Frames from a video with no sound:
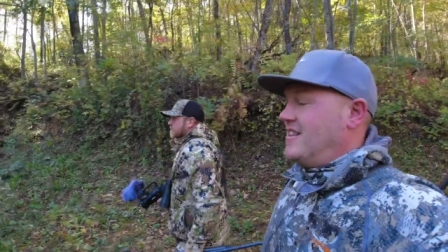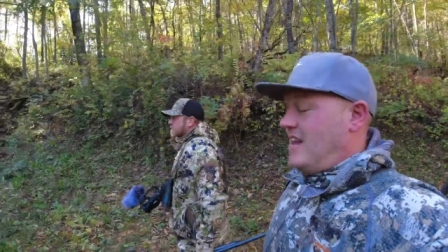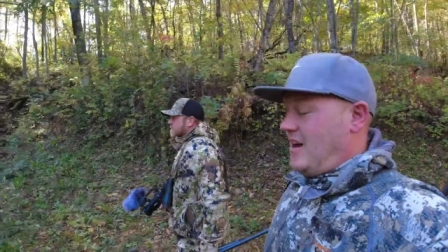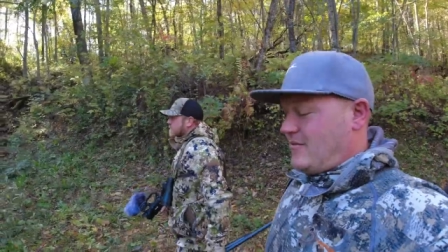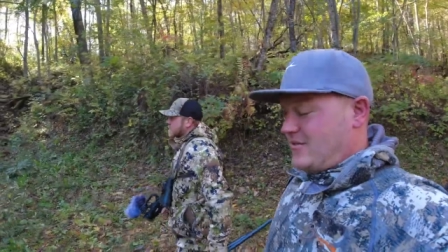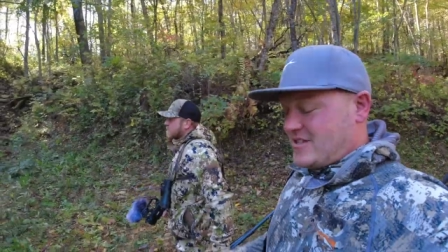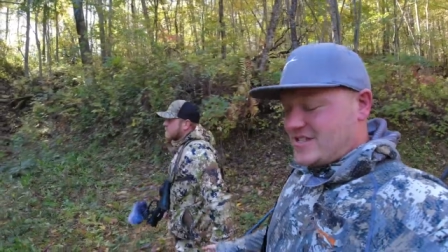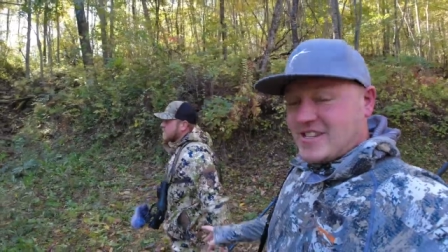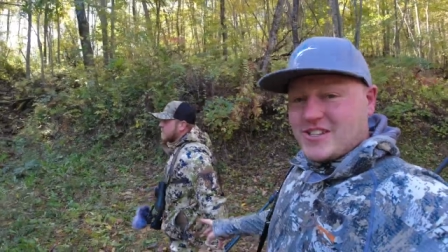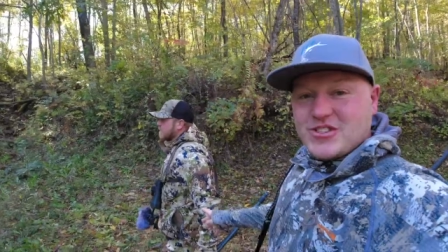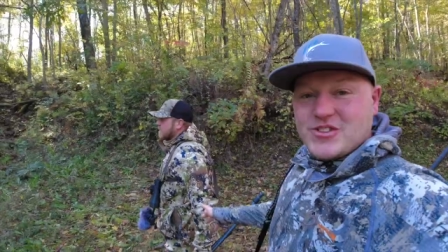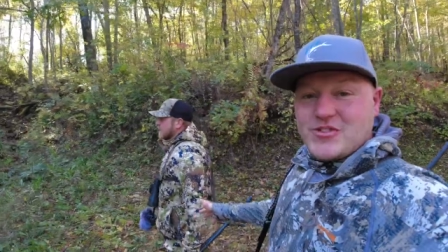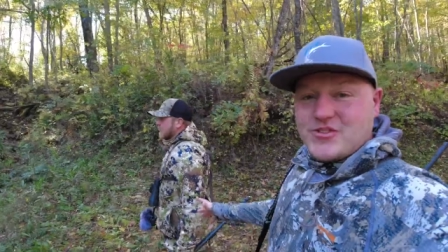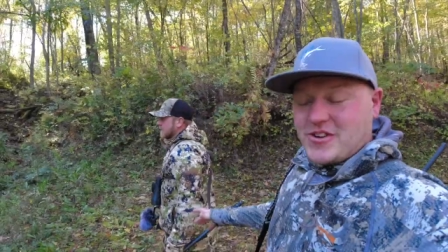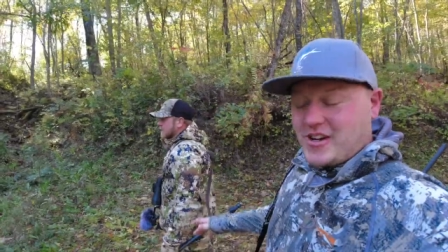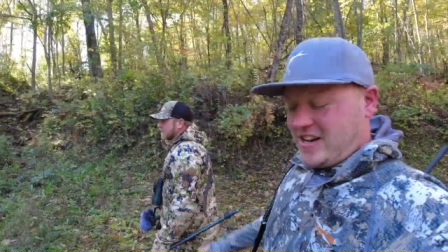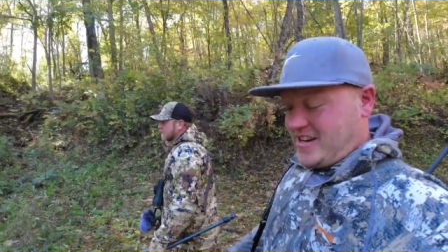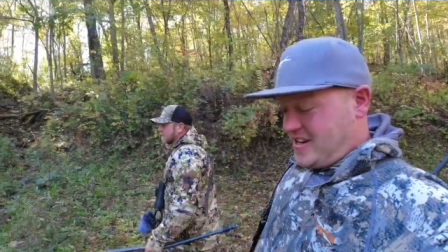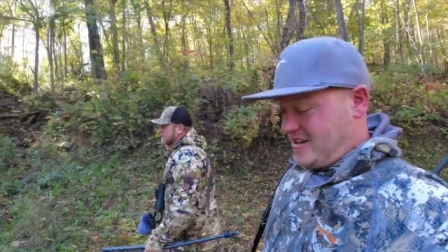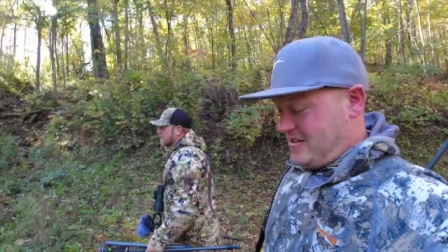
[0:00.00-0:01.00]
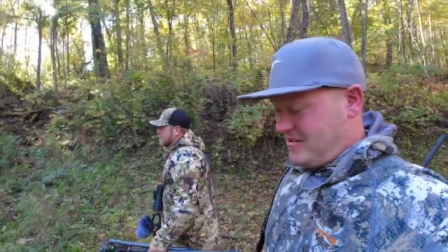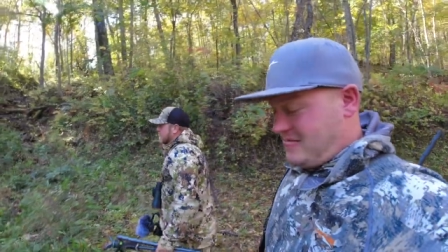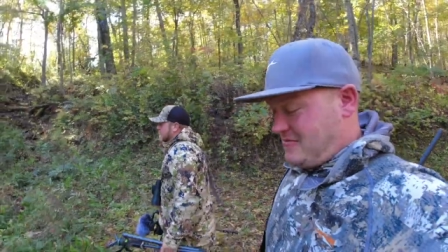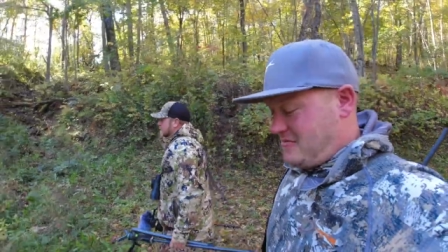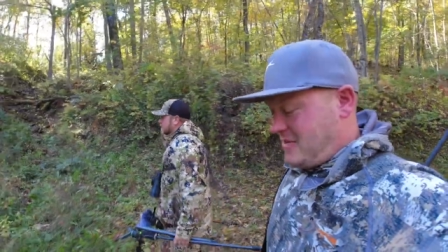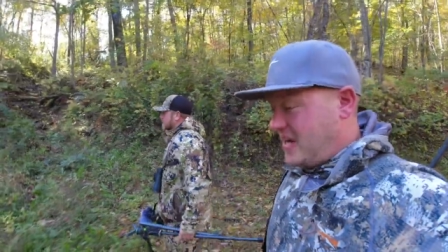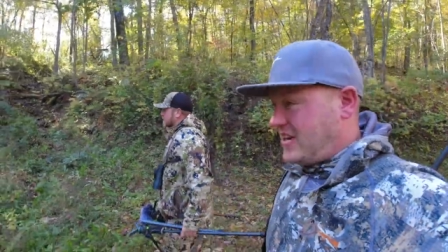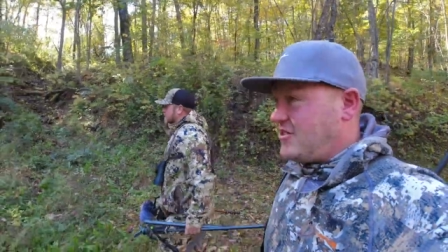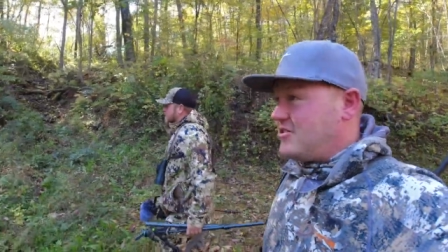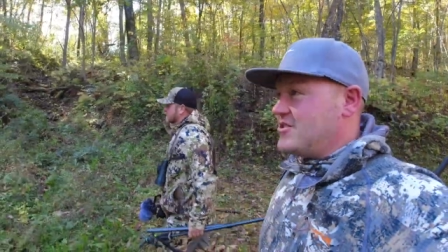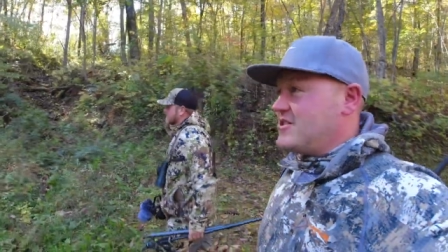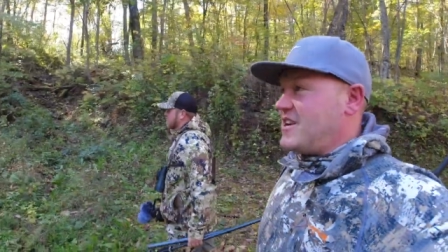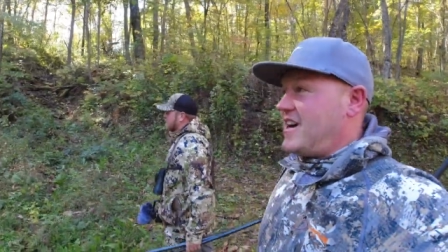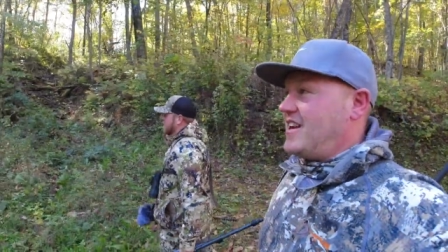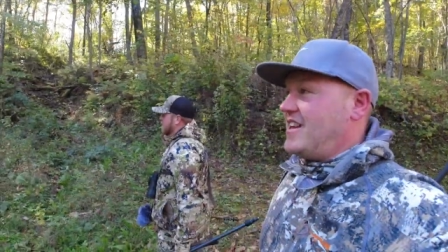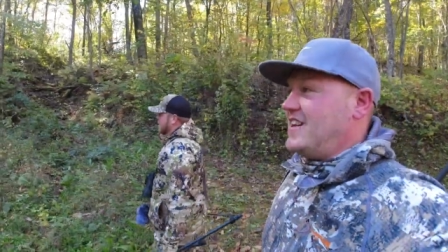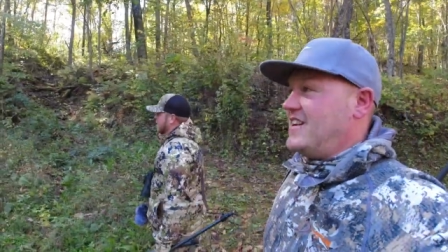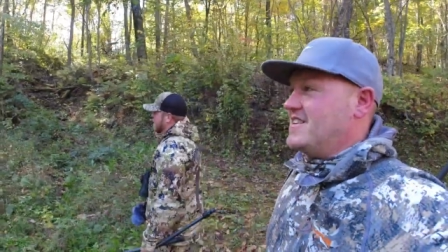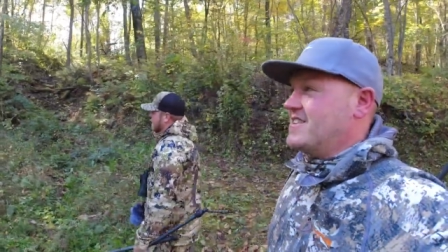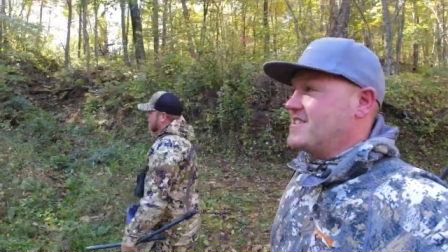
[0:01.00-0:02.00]
Ever since frickin' Mickle
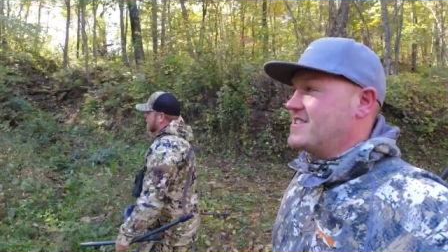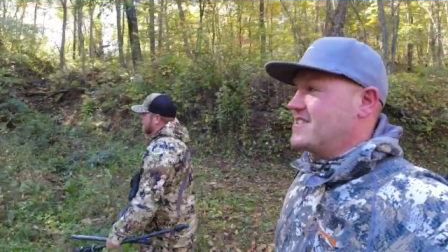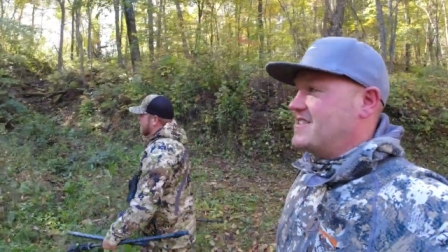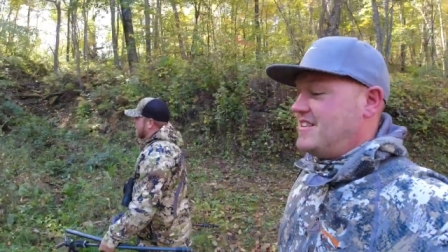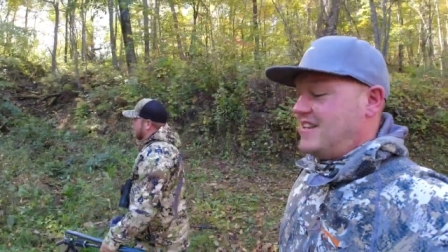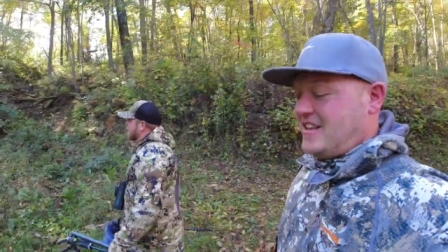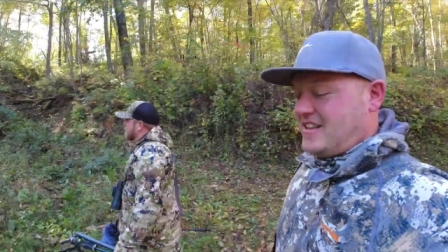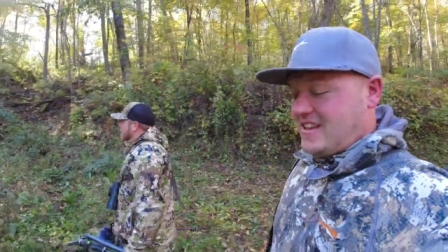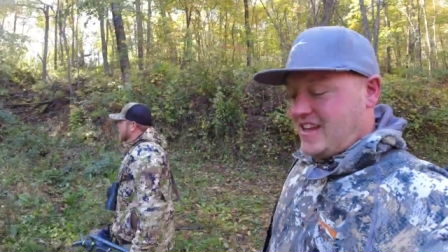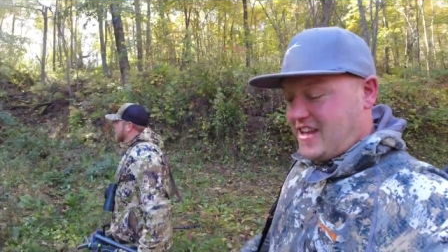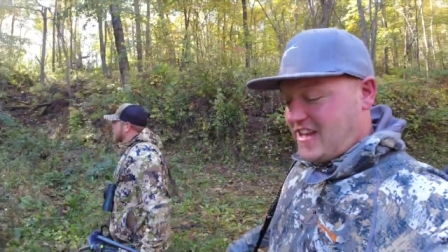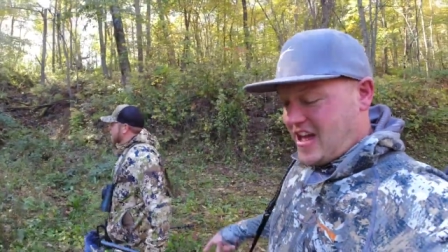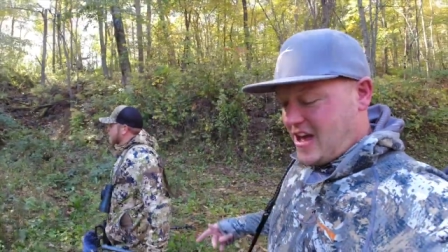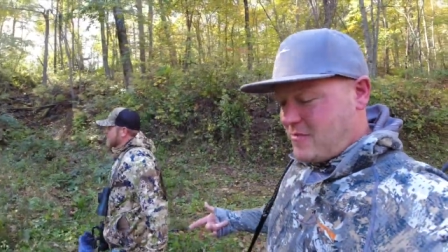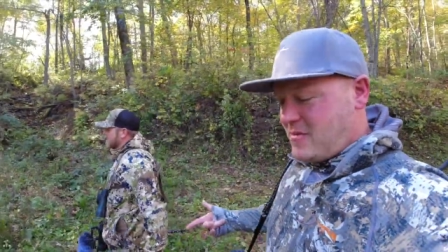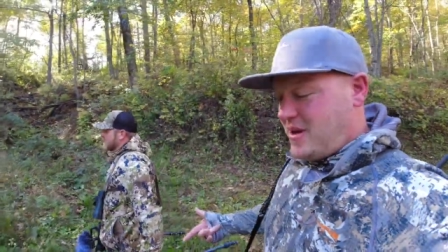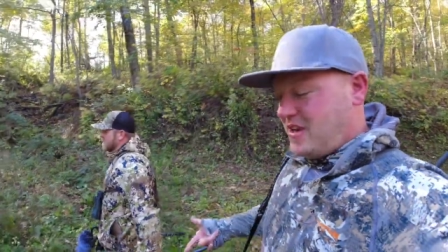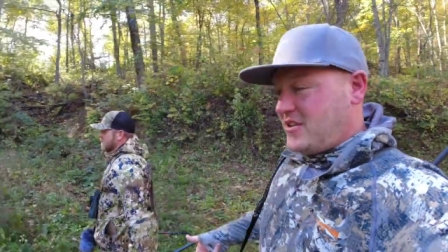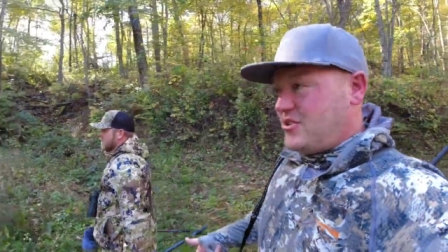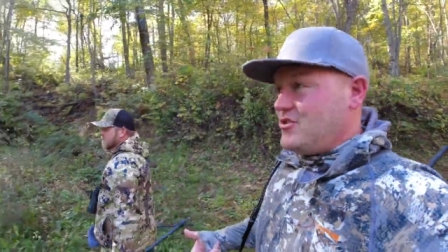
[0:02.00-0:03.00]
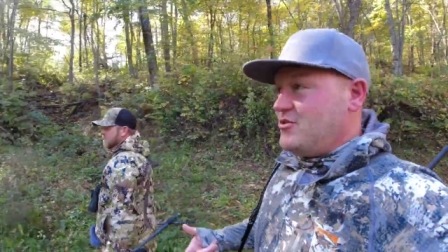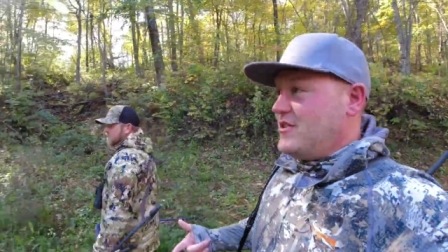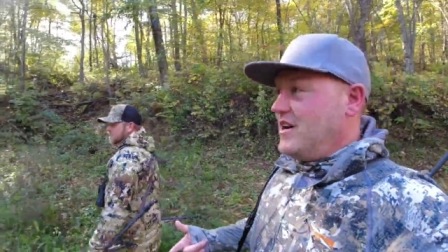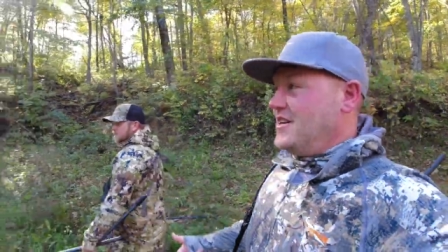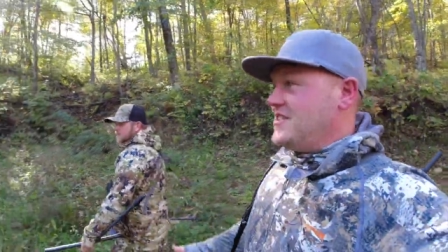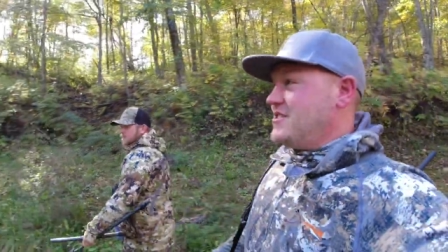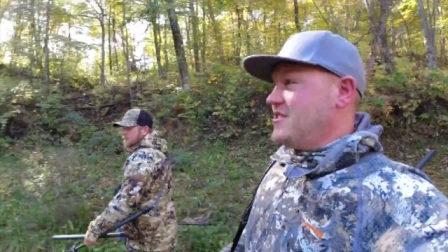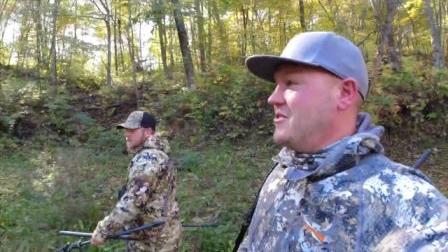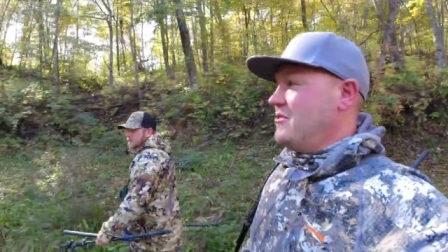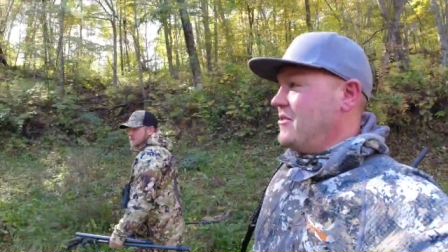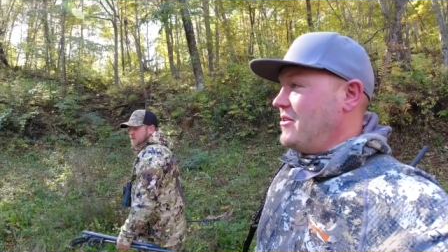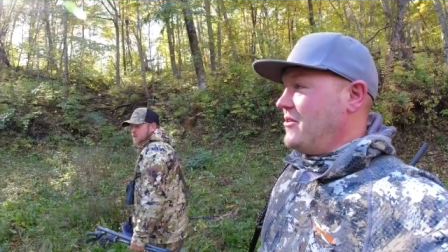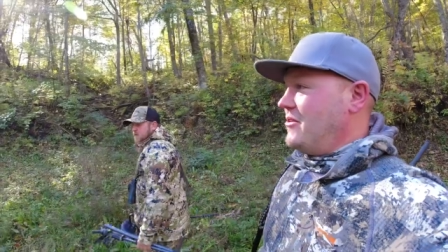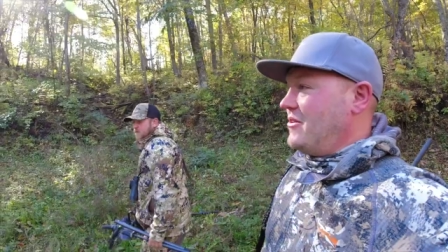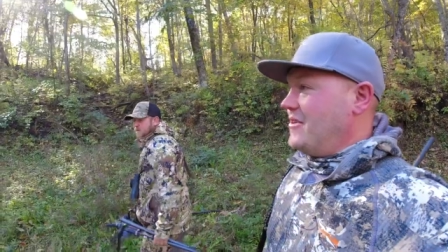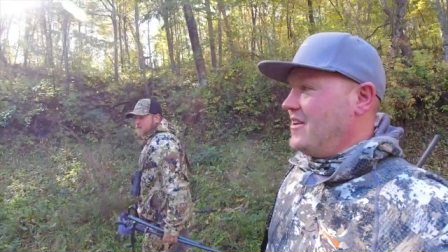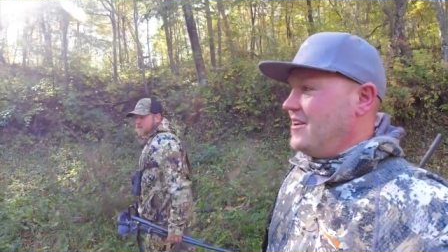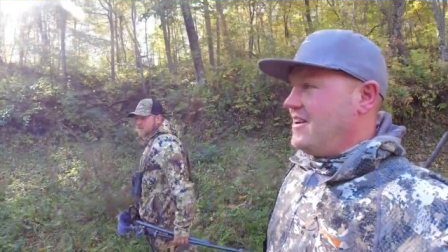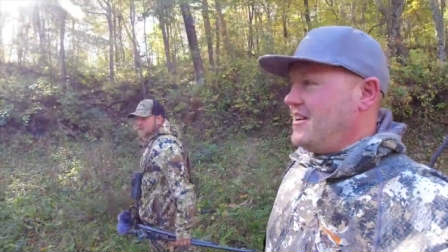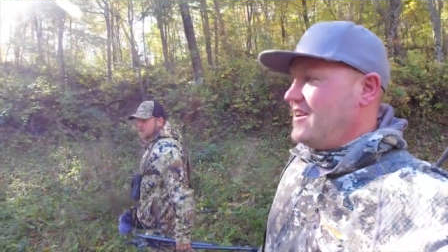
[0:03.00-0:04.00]
shot his, like they came in two nights in a row.